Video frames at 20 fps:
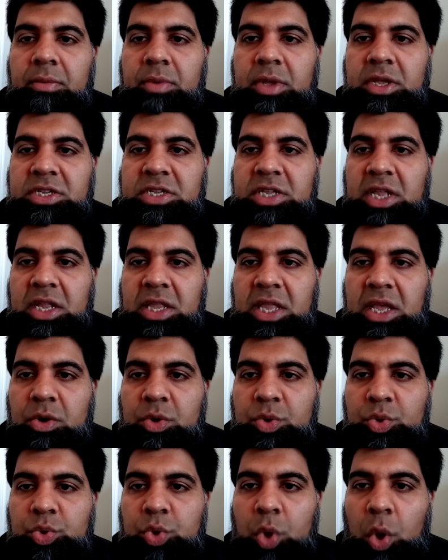is the
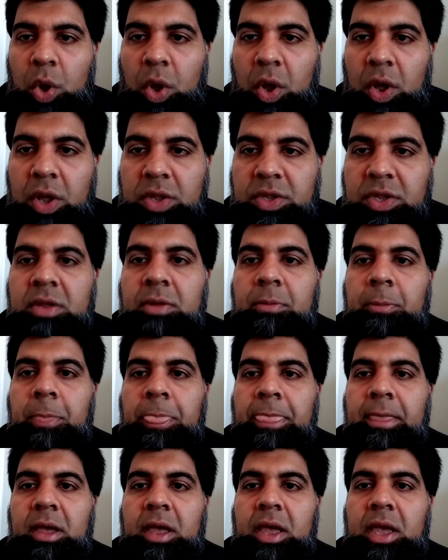letter dad.
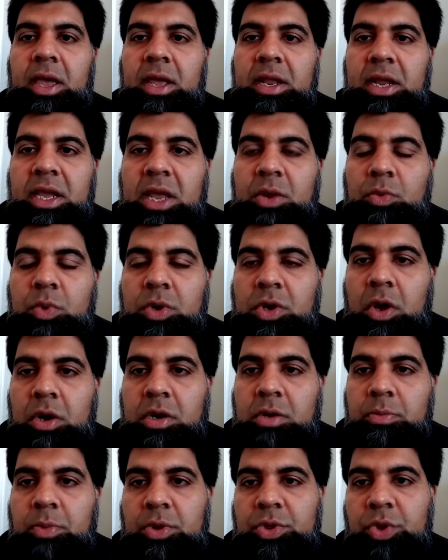And again, we
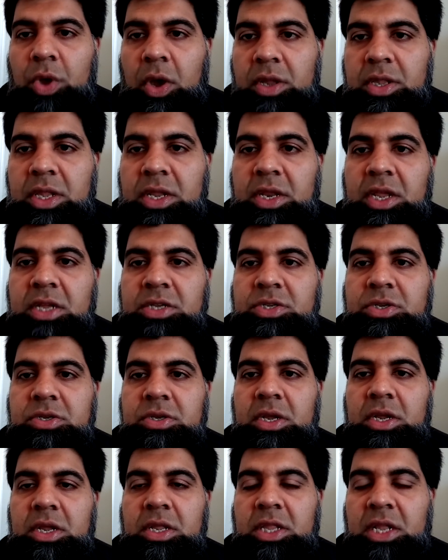talked about dad in
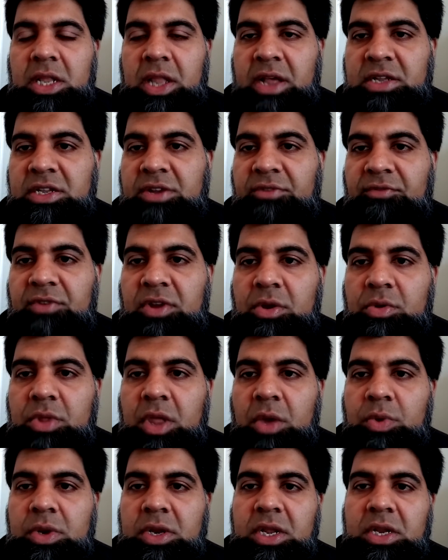the last video
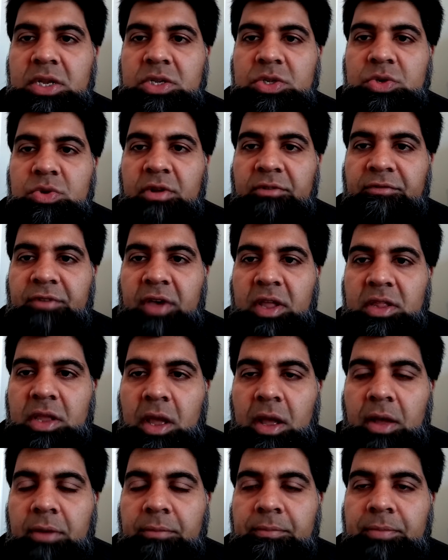that we did in Surah
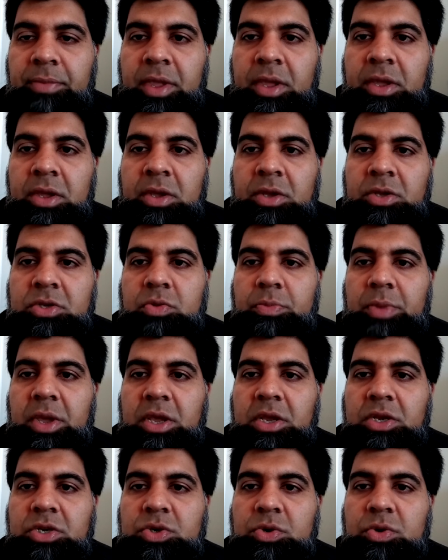Fatiha. So
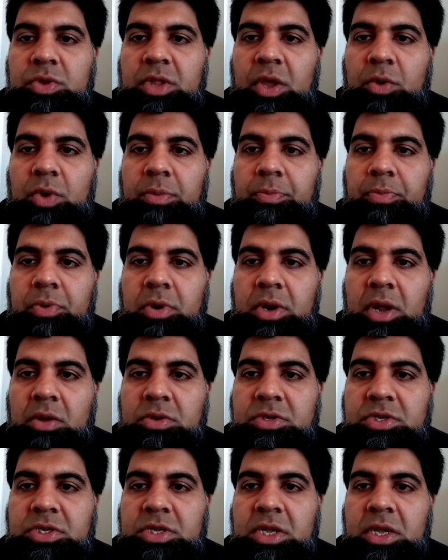making sure that we
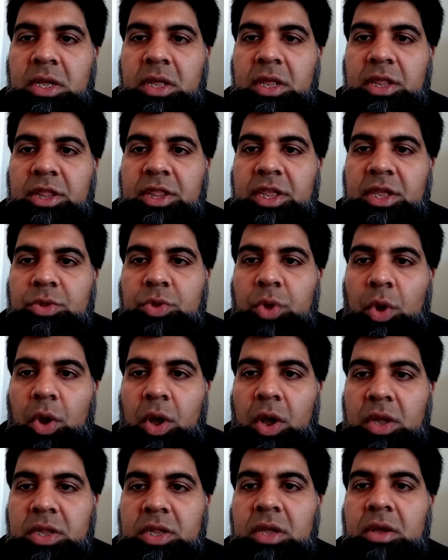pronounce the
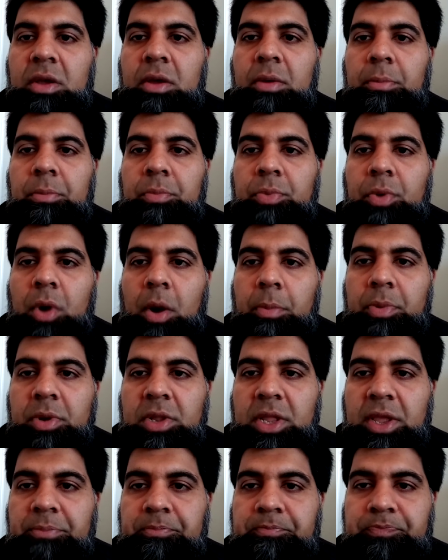dad
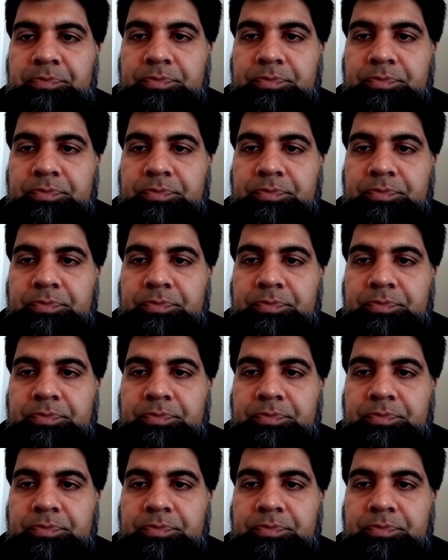properly.